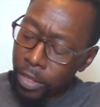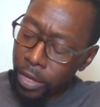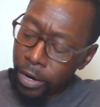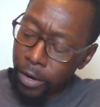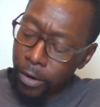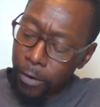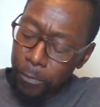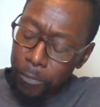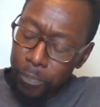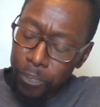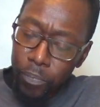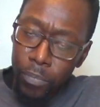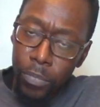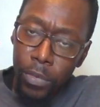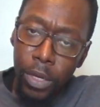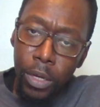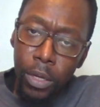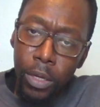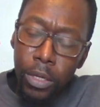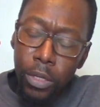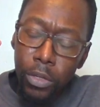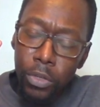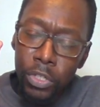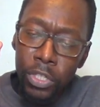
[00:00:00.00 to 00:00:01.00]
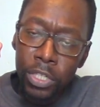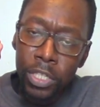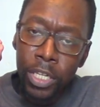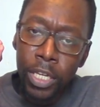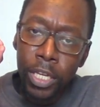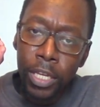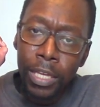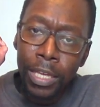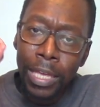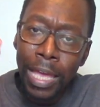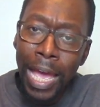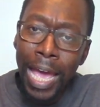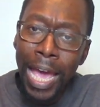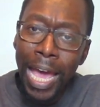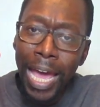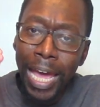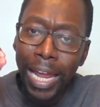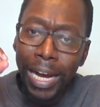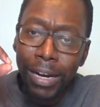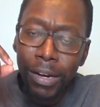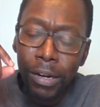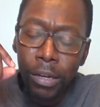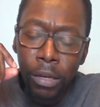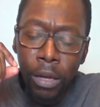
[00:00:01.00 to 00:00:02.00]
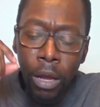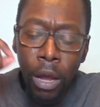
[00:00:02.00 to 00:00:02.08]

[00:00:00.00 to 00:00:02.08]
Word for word: there. You see, God